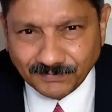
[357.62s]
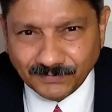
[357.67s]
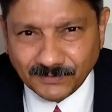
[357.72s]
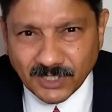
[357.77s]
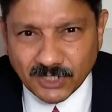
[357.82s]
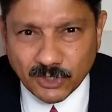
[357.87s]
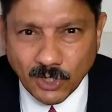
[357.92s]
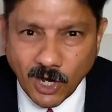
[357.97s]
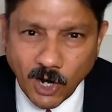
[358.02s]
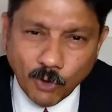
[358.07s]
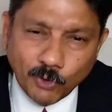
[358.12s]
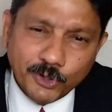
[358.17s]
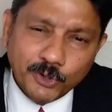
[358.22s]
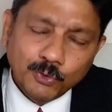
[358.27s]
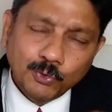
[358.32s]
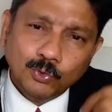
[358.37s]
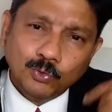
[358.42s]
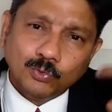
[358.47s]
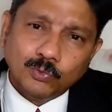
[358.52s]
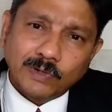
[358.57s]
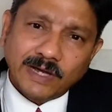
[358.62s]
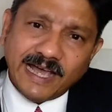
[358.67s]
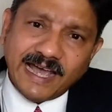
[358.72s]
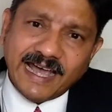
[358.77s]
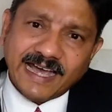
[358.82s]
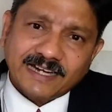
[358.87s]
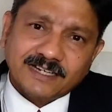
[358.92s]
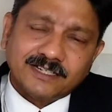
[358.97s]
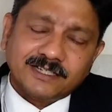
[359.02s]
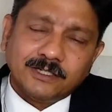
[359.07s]
So how do you
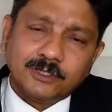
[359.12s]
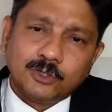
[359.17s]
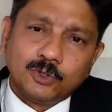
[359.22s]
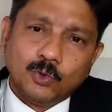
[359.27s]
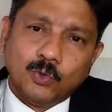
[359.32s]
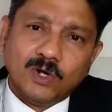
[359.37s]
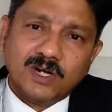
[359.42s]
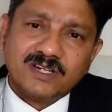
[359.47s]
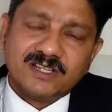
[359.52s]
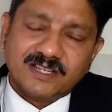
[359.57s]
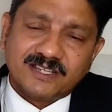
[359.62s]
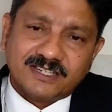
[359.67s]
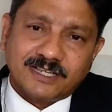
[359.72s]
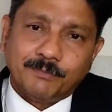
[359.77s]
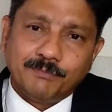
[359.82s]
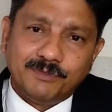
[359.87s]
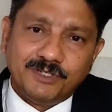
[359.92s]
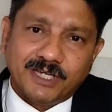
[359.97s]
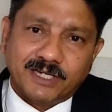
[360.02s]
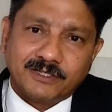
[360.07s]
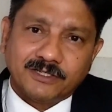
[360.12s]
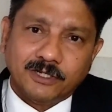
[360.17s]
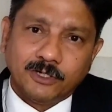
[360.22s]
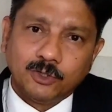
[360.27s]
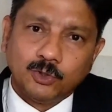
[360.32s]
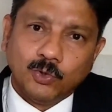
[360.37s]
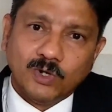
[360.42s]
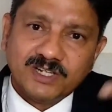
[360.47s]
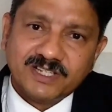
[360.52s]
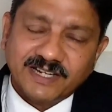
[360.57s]
act towards a subject,
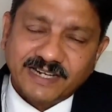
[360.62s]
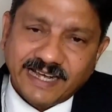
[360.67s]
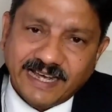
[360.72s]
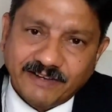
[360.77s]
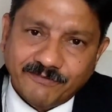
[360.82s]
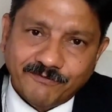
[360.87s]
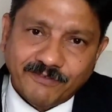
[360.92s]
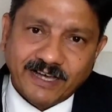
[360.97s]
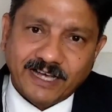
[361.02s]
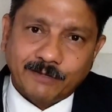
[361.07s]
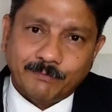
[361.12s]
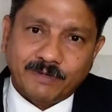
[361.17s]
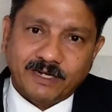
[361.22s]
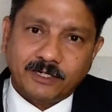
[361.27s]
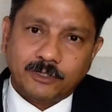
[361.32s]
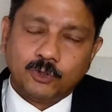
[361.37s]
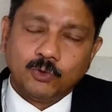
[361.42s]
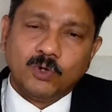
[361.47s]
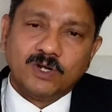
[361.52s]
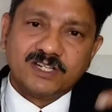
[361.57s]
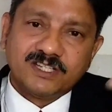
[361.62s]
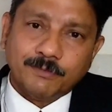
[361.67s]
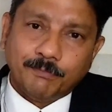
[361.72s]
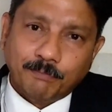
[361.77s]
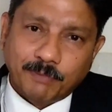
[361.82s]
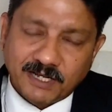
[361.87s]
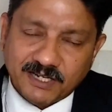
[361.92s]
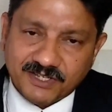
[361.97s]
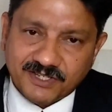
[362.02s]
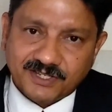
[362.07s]
towards an environment, towards a
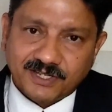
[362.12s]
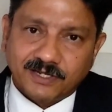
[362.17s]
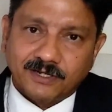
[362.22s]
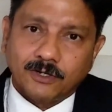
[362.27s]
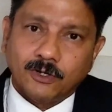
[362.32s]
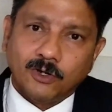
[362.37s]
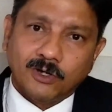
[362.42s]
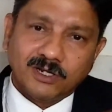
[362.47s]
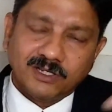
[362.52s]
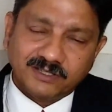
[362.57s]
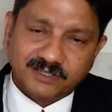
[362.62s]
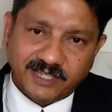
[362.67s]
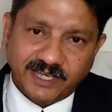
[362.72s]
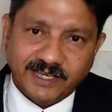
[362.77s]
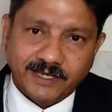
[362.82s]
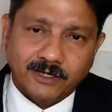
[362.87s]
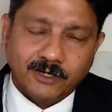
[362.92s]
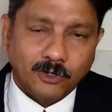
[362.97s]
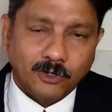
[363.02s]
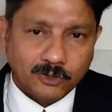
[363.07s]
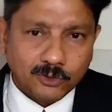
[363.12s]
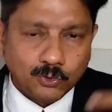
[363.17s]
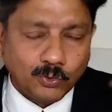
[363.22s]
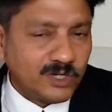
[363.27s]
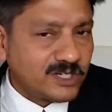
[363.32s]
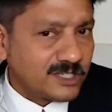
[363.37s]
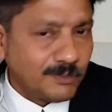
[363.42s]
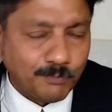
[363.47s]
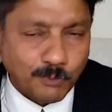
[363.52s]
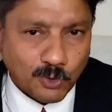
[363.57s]
person or a thing
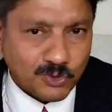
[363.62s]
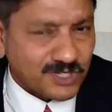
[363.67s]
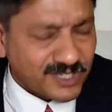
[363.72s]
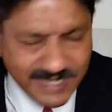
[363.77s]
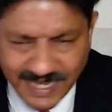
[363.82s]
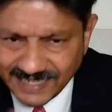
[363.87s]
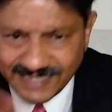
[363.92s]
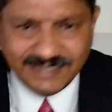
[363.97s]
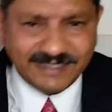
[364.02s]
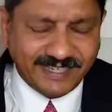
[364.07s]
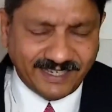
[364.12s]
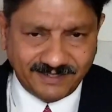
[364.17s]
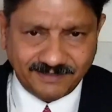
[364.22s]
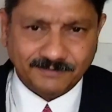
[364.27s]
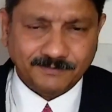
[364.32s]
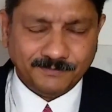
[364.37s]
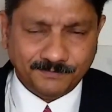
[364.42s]
towards a process, anything?